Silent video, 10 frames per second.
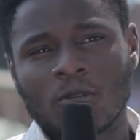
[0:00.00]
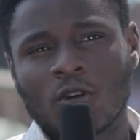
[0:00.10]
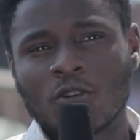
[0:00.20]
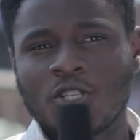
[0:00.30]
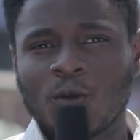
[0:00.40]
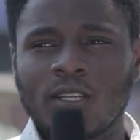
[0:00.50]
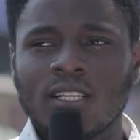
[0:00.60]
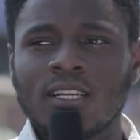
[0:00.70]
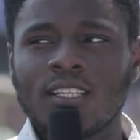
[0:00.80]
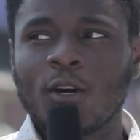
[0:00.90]
country where
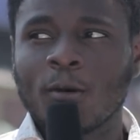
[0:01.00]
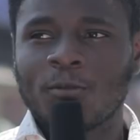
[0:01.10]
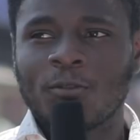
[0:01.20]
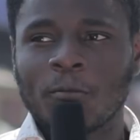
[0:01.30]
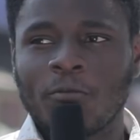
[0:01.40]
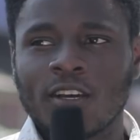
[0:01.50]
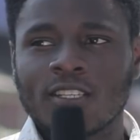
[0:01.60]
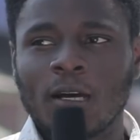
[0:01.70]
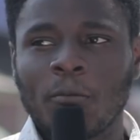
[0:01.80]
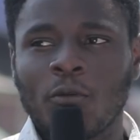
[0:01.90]
the lady comes from. For
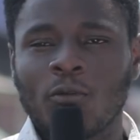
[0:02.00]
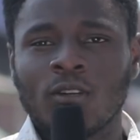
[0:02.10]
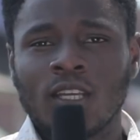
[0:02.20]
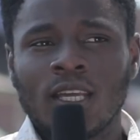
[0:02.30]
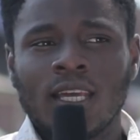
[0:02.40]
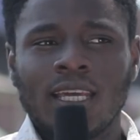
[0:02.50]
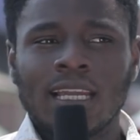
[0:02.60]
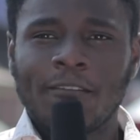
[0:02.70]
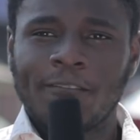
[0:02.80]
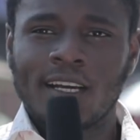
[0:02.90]
example,
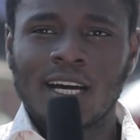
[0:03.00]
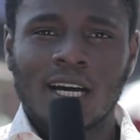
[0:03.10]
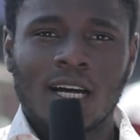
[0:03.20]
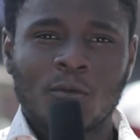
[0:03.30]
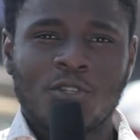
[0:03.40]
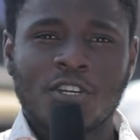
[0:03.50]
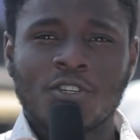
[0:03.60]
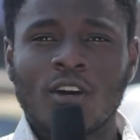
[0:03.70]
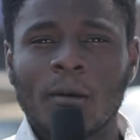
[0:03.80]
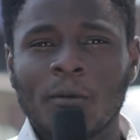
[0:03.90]
in Africa, we
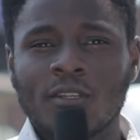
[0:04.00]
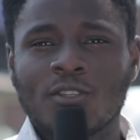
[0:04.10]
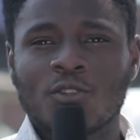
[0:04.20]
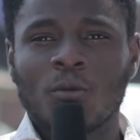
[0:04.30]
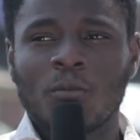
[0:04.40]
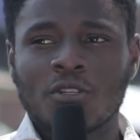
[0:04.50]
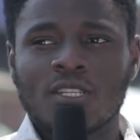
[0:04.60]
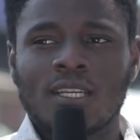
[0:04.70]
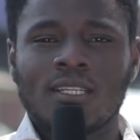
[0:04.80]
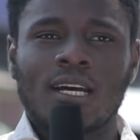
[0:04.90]
treasure our bodies so
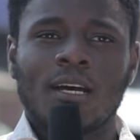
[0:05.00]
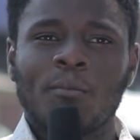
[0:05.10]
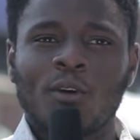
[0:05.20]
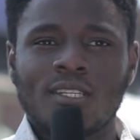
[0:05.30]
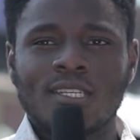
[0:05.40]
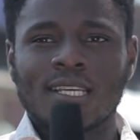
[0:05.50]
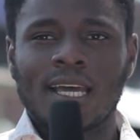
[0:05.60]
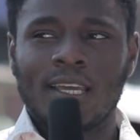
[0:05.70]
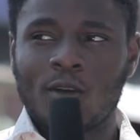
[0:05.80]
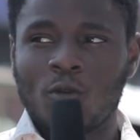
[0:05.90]
much and our bodies
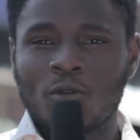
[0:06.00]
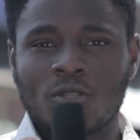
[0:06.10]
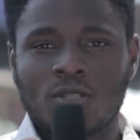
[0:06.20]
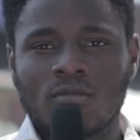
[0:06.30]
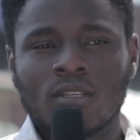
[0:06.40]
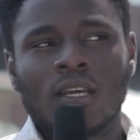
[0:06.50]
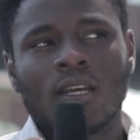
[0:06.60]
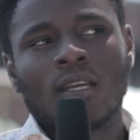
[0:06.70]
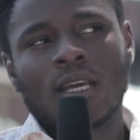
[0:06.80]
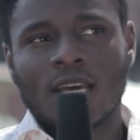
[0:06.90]
are in quotes
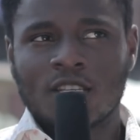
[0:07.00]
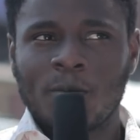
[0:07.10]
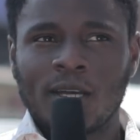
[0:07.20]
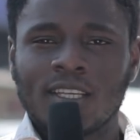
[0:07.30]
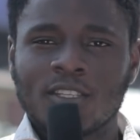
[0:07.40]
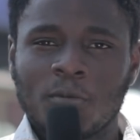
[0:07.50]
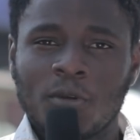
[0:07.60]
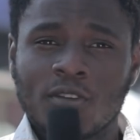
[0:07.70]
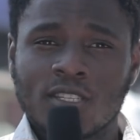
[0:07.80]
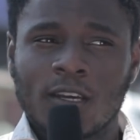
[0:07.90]
expected to
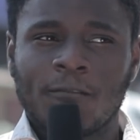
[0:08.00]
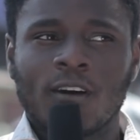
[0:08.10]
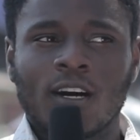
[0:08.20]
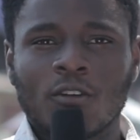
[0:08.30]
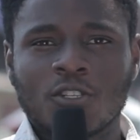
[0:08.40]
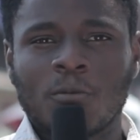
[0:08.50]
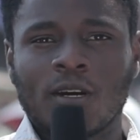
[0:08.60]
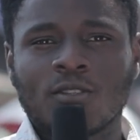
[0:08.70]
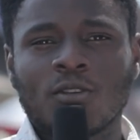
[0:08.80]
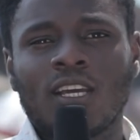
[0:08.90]
be reserved for our
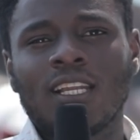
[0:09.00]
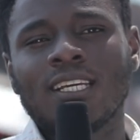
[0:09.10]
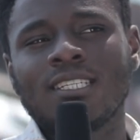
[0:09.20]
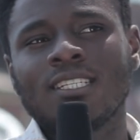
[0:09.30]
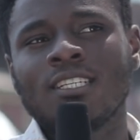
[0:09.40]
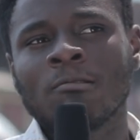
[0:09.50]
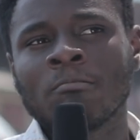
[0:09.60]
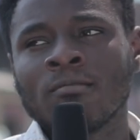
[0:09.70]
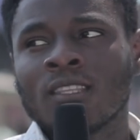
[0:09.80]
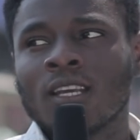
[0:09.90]
husband. So a lady
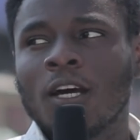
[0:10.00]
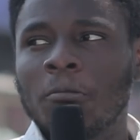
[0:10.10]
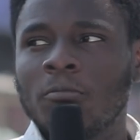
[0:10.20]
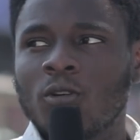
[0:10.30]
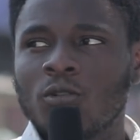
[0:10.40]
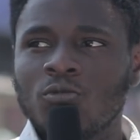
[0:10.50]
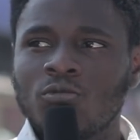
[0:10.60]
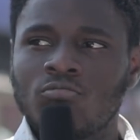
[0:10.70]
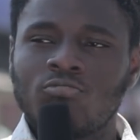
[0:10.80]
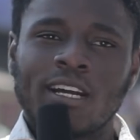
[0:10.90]

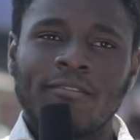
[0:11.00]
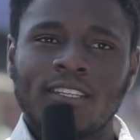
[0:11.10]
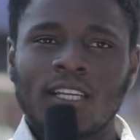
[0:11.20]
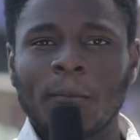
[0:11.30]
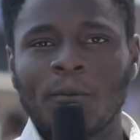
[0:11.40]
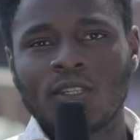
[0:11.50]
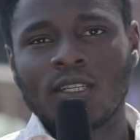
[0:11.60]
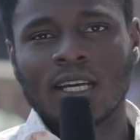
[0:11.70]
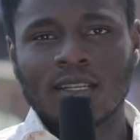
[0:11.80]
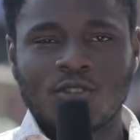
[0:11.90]
unraveling her
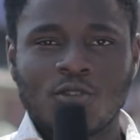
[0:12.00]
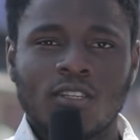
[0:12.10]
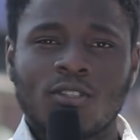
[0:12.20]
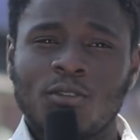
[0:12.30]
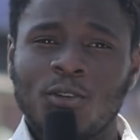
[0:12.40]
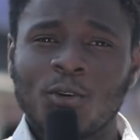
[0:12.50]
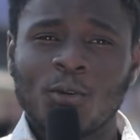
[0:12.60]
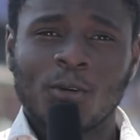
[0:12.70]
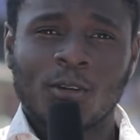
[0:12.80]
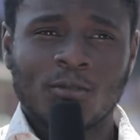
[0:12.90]
body and showing it to the
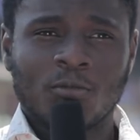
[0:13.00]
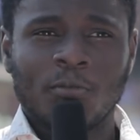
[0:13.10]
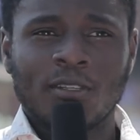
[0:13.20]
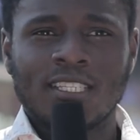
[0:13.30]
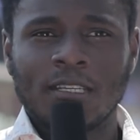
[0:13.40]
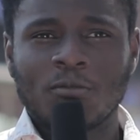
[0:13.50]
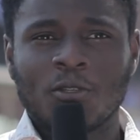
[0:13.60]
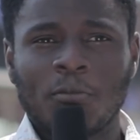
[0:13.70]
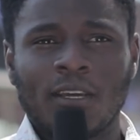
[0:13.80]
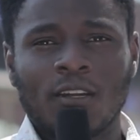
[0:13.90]
whole world will be deemed
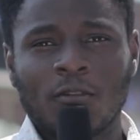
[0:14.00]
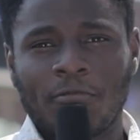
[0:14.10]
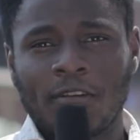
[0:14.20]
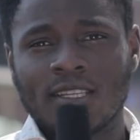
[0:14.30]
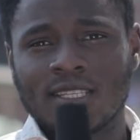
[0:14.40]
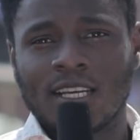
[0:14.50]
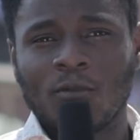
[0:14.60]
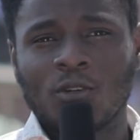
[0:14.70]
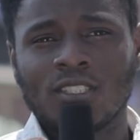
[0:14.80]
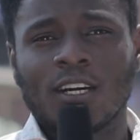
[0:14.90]
to be an offense
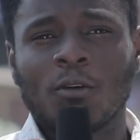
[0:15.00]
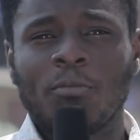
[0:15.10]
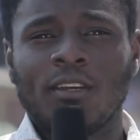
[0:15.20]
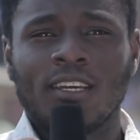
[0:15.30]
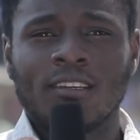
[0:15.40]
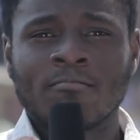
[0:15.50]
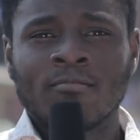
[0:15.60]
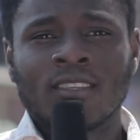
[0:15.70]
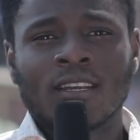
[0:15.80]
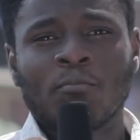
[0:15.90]
and one that will be
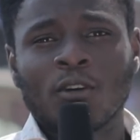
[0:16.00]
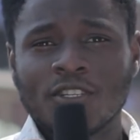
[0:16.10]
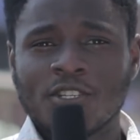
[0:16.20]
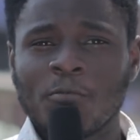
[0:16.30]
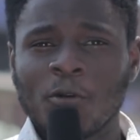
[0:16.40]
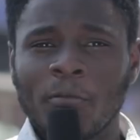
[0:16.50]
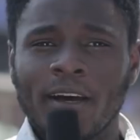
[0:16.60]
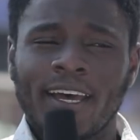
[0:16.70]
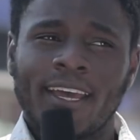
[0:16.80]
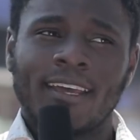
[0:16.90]
punishable
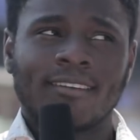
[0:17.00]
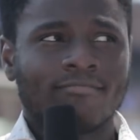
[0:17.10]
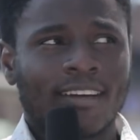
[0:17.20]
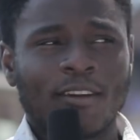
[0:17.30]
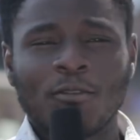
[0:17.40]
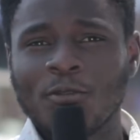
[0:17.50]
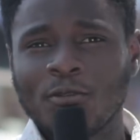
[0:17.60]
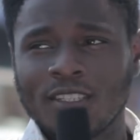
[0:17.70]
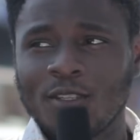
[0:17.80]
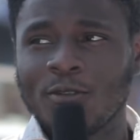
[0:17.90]
by, I don't
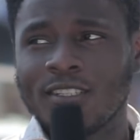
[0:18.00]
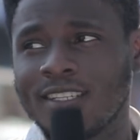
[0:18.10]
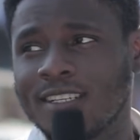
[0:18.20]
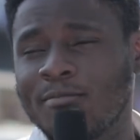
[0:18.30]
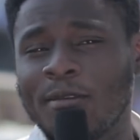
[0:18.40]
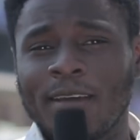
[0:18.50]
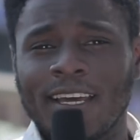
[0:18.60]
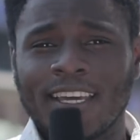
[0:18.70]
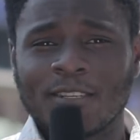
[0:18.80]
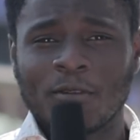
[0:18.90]
know, in the olden days, maybe
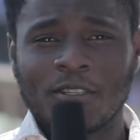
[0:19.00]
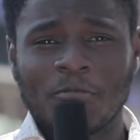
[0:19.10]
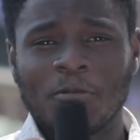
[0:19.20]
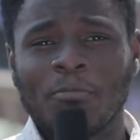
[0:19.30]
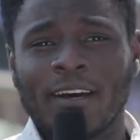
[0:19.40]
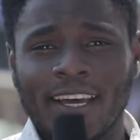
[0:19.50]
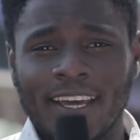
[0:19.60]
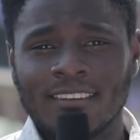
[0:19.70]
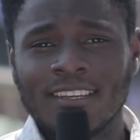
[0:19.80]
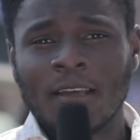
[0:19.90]
I guess punishable
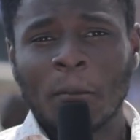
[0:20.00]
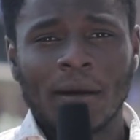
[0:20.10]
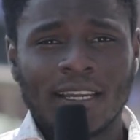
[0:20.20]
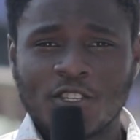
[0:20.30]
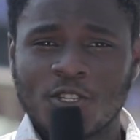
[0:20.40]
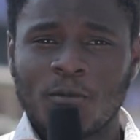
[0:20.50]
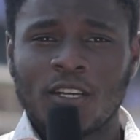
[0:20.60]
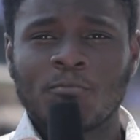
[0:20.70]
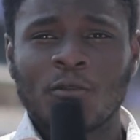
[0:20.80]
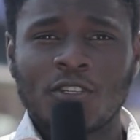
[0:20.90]
by
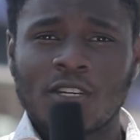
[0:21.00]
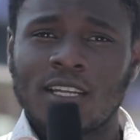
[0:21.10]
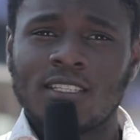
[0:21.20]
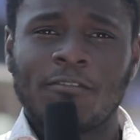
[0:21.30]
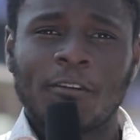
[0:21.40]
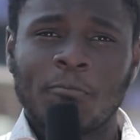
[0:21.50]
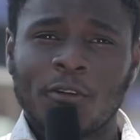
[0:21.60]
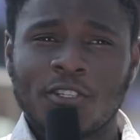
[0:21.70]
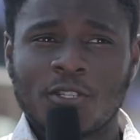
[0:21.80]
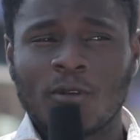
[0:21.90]
banishment and different
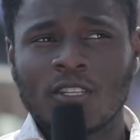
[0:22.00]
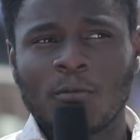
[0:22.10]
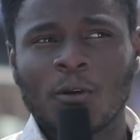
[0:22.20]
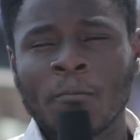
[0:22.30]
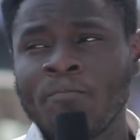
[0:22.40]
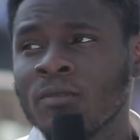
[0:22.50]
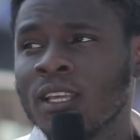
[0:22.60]
punishments. But